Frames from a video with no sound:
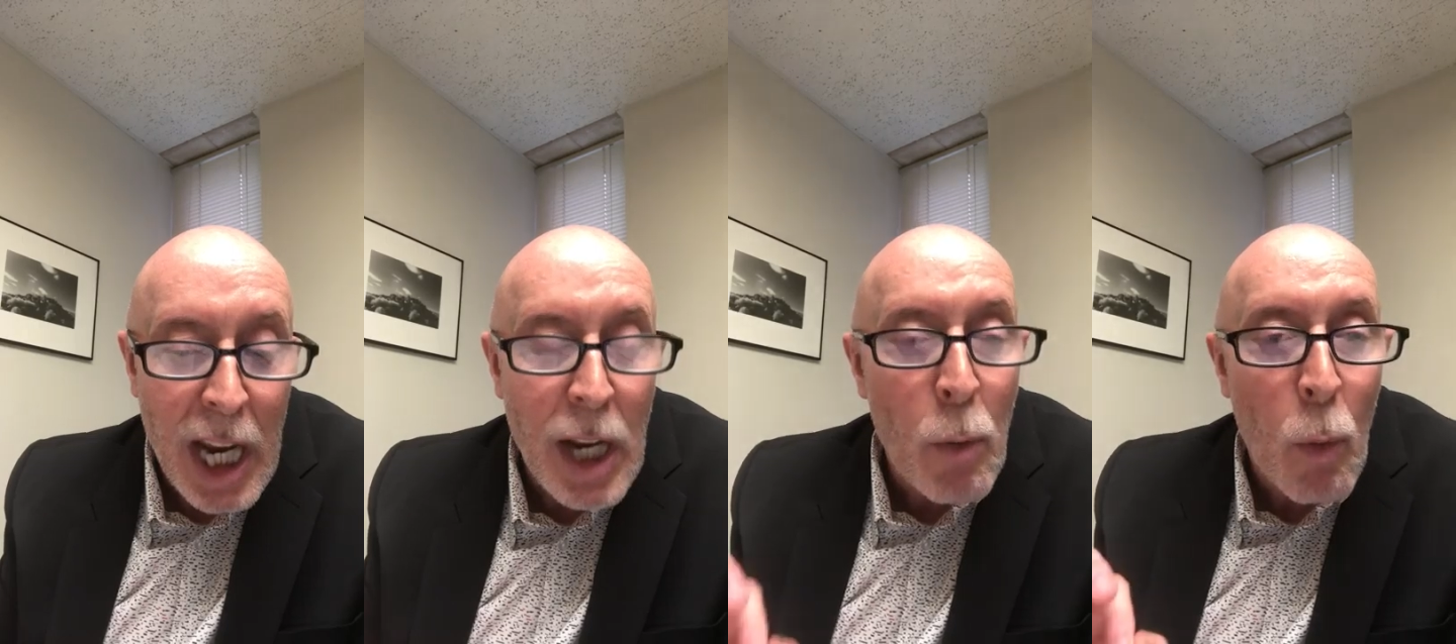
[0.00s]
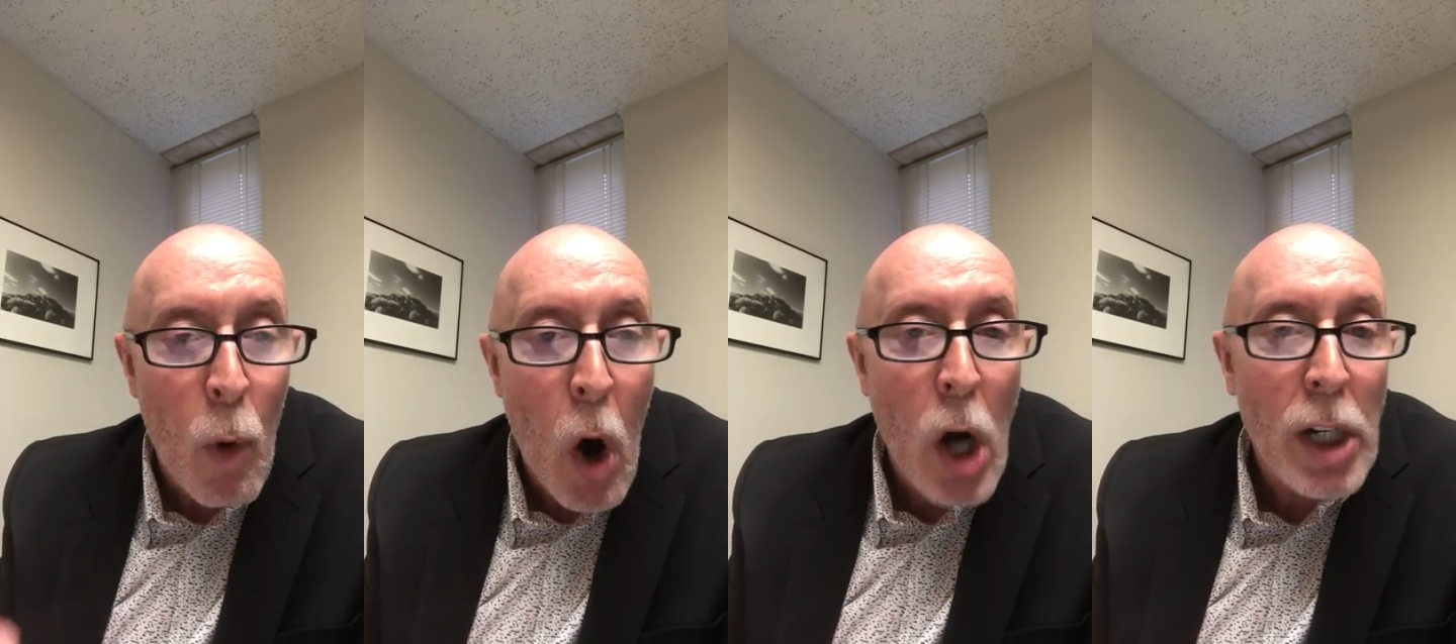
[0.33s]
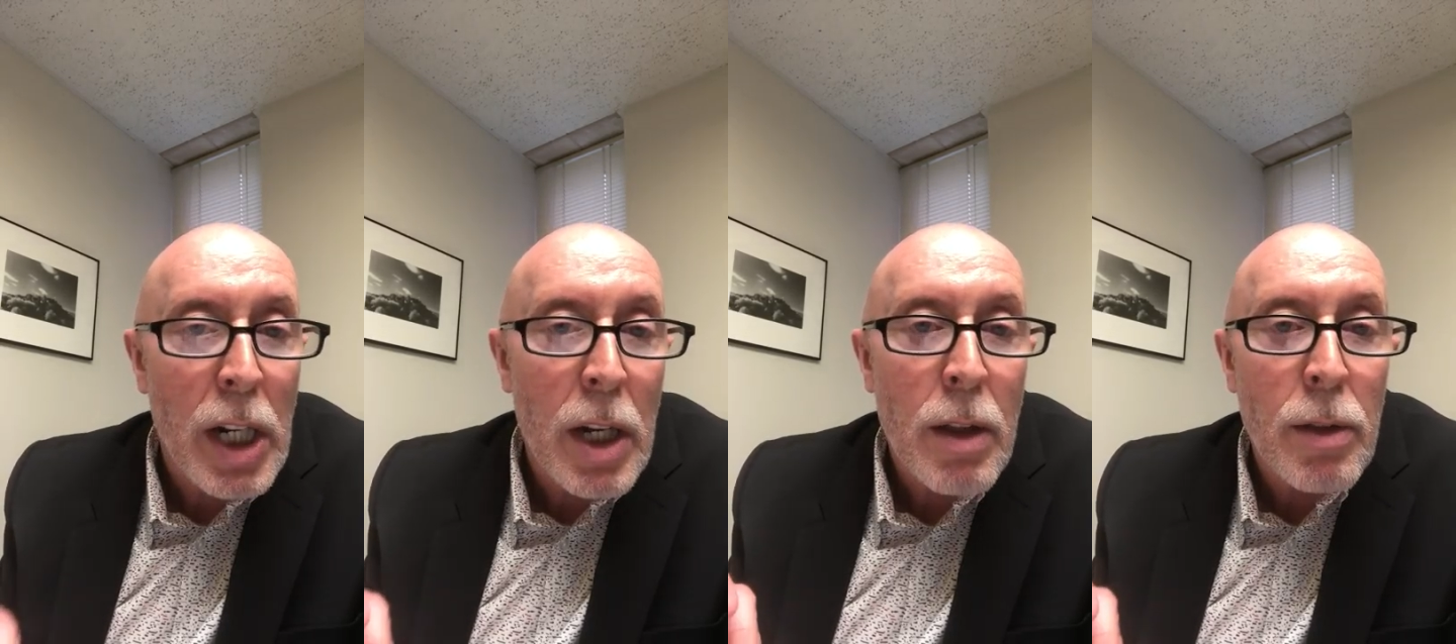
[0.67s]
in
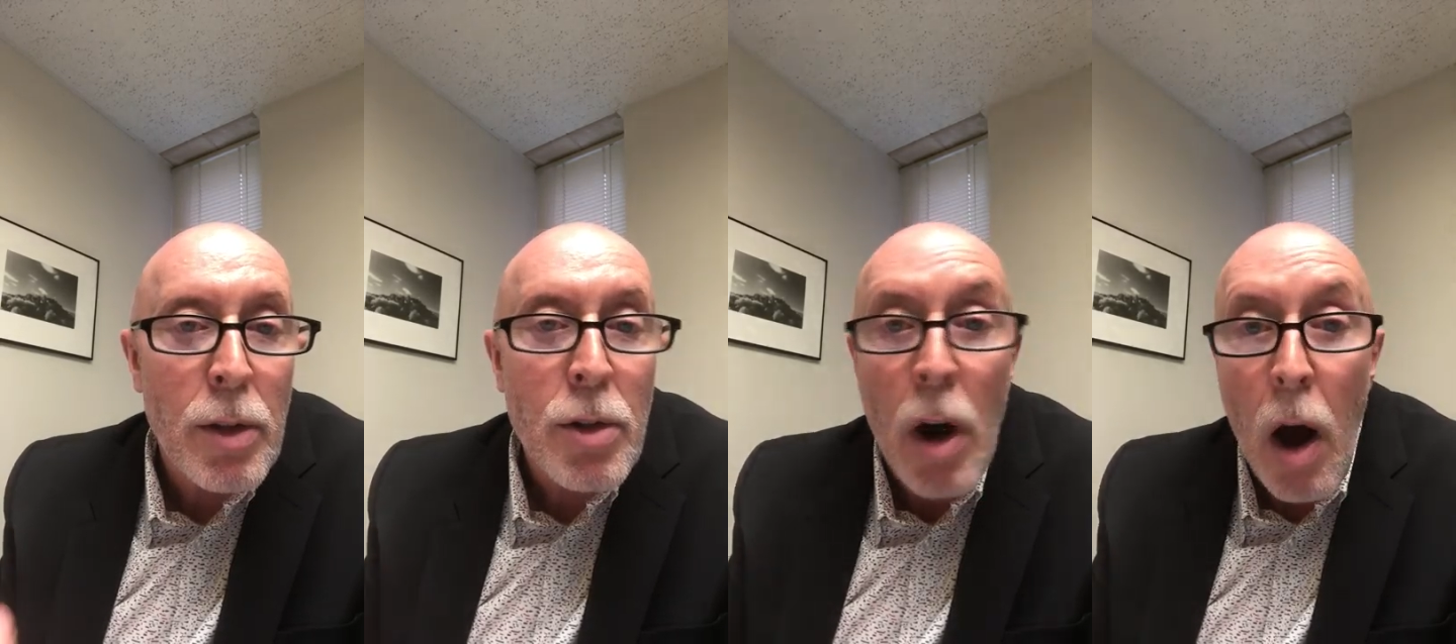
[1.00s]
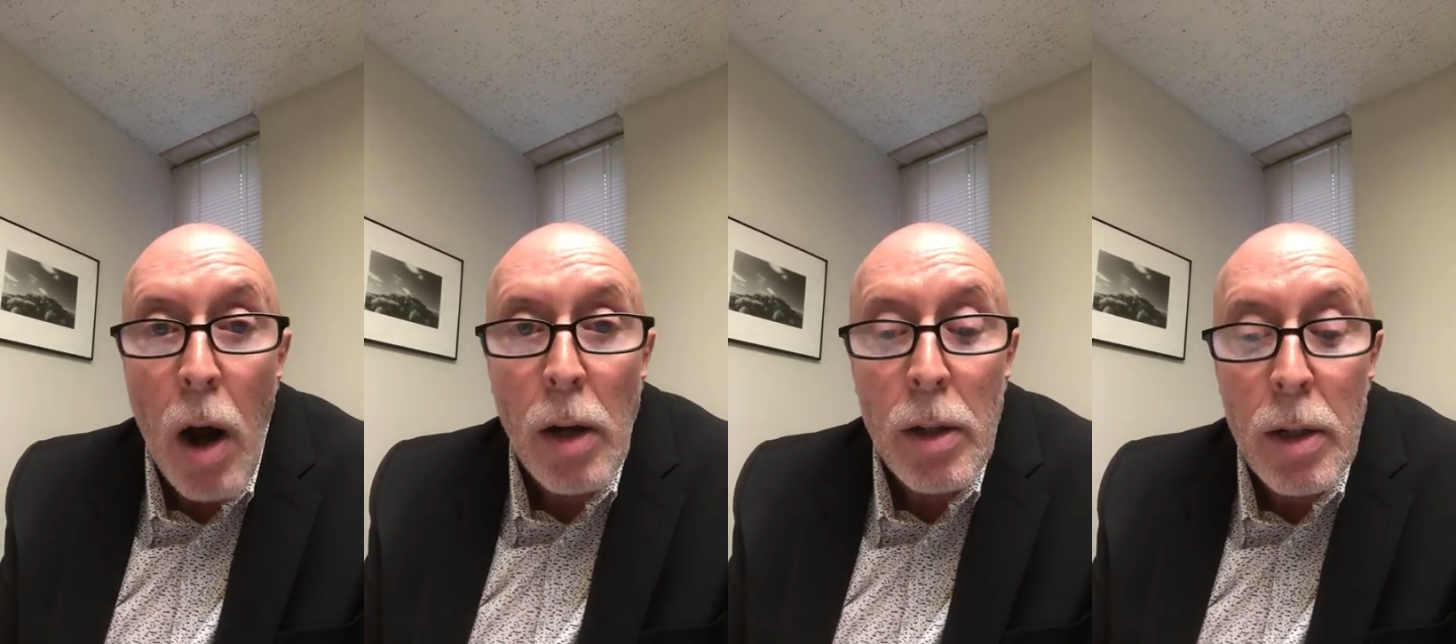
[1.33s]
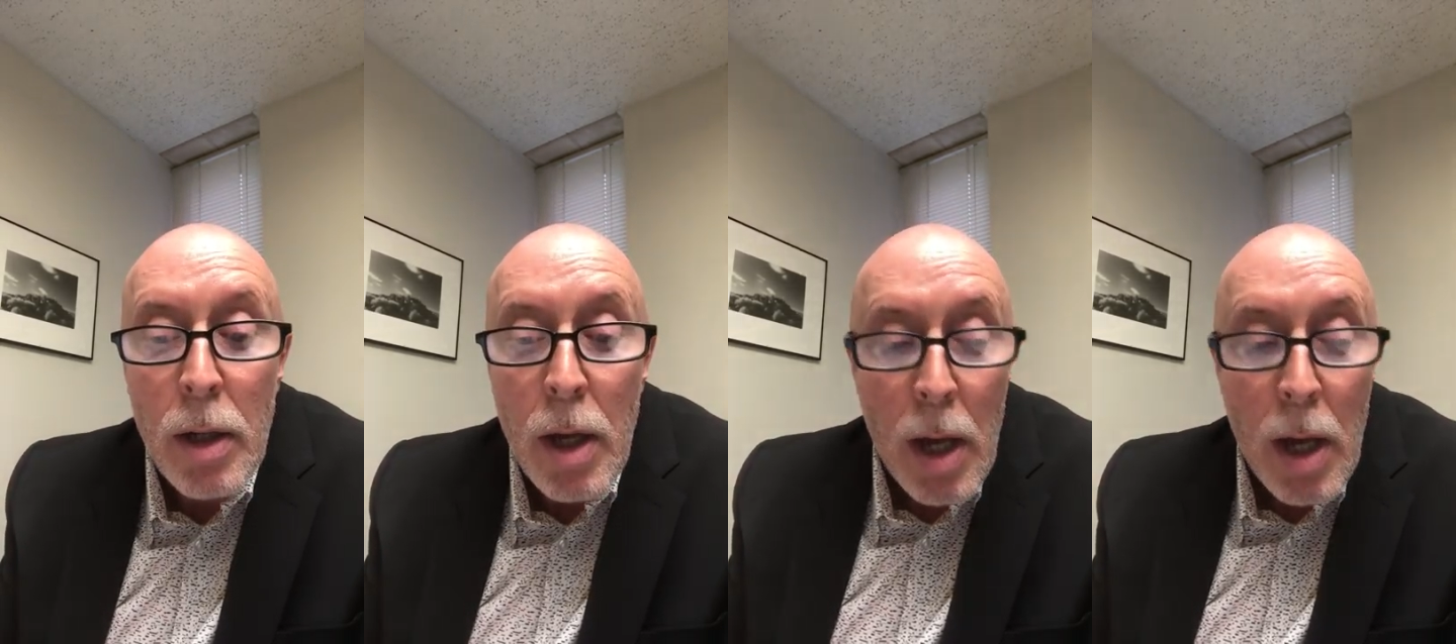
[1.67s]
walking the talk.